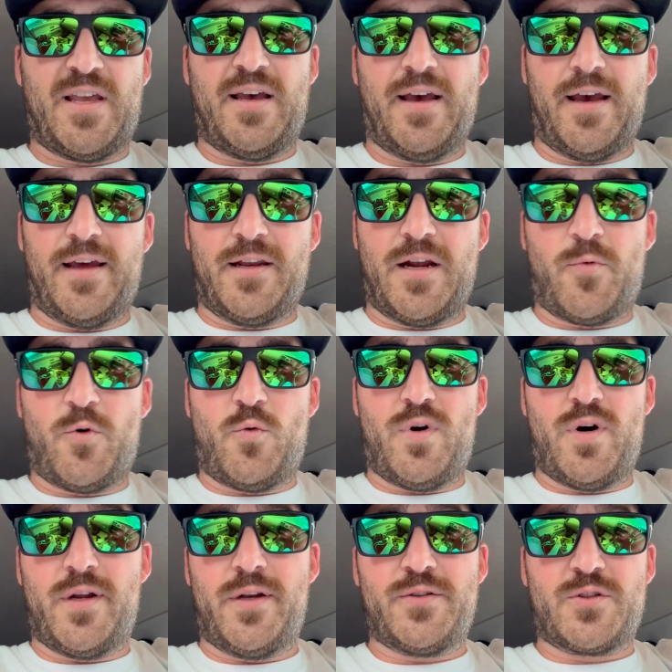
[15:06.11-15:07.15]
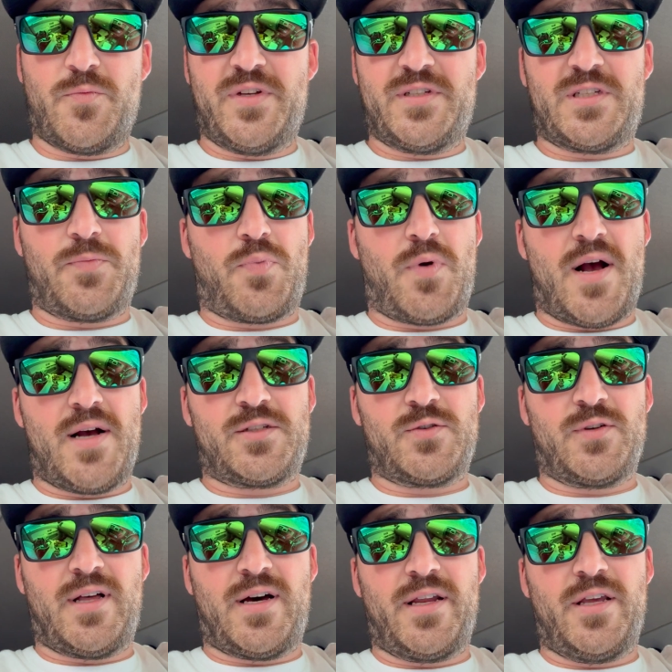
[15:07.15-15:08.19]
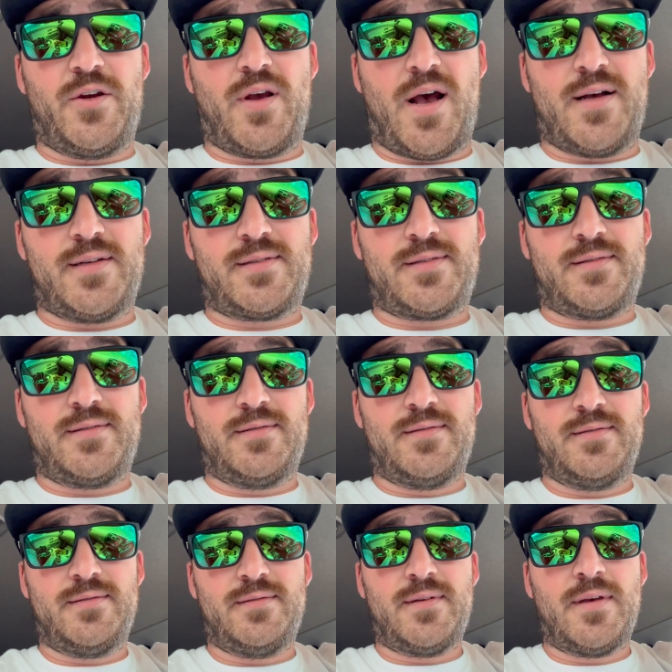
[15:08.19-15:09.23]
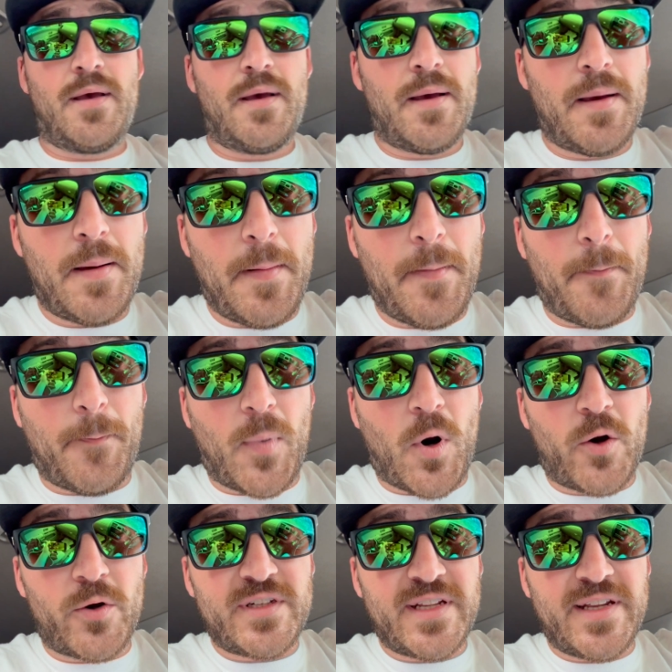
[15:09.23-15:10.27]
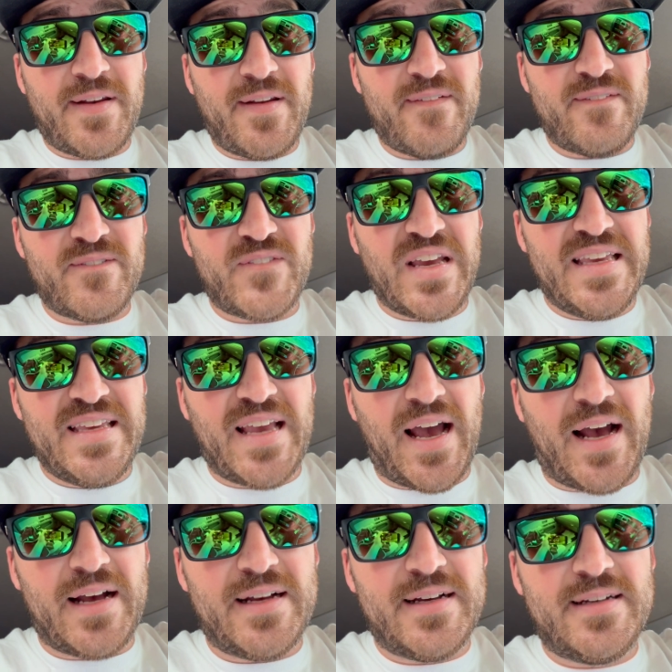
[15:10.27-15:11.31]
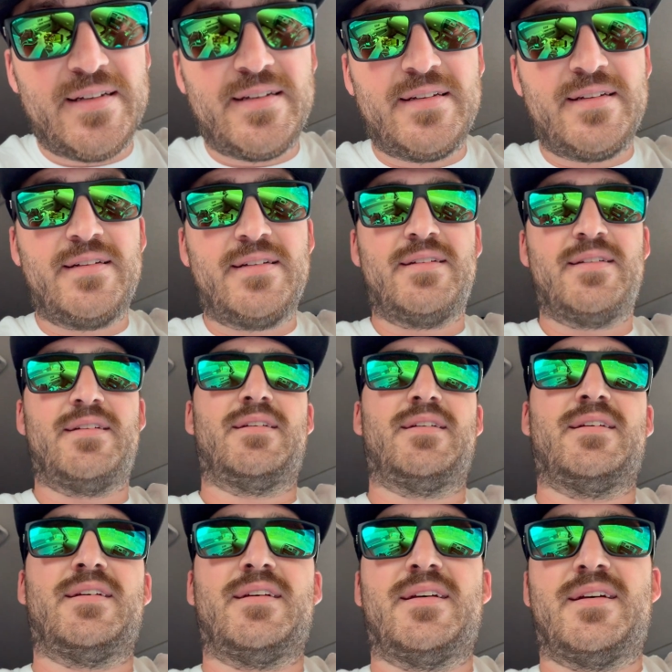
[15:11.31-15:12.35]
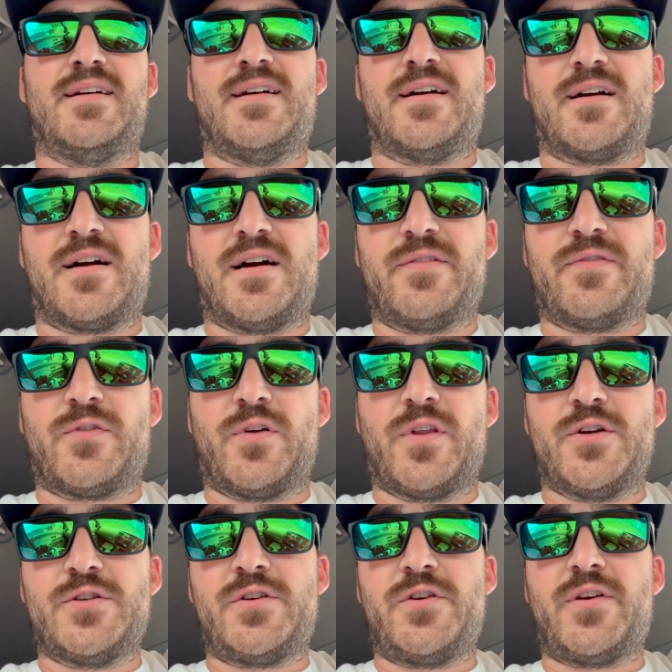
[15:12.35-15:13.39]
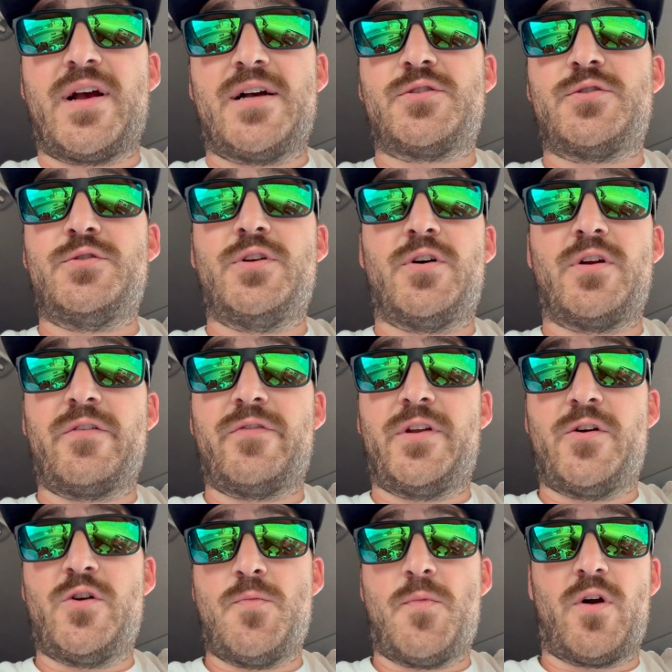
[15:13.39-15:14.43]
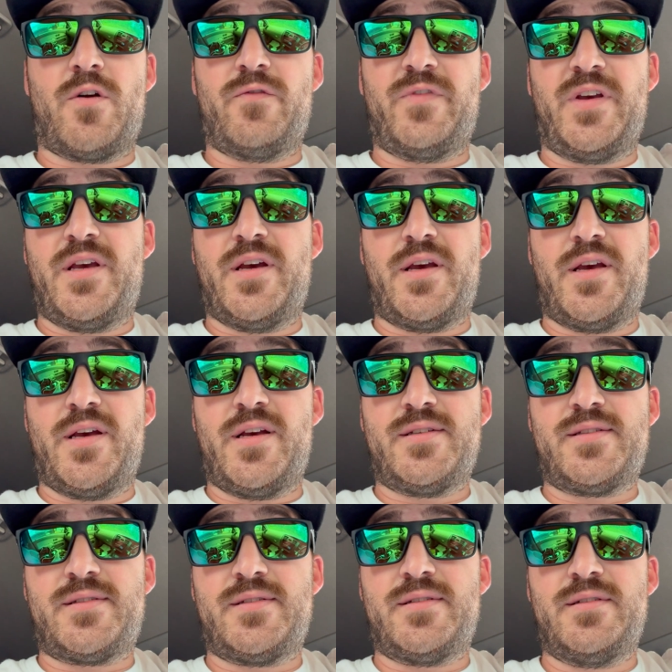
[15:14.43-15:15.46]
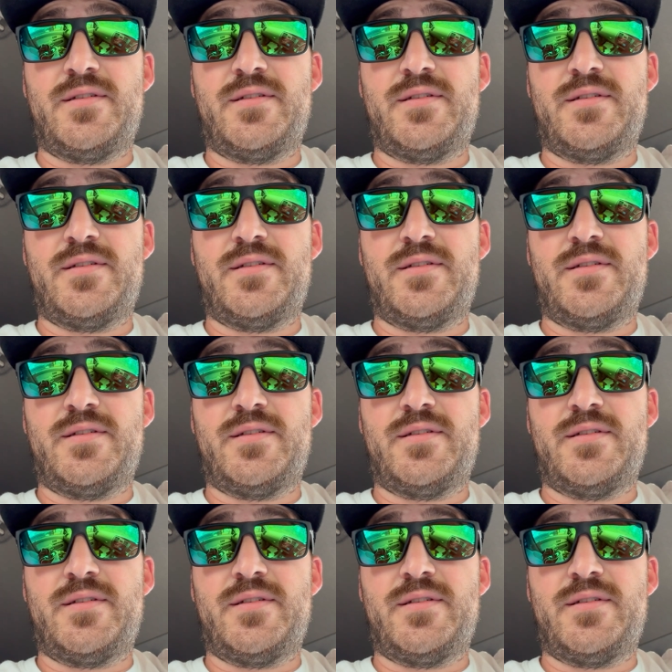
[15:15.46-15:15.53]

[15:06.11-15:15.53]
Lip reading: And number one is going to be a surprise to a lot of you guys. Martin Villa. All right, for those of you guys who don't even know who Martin Villa is,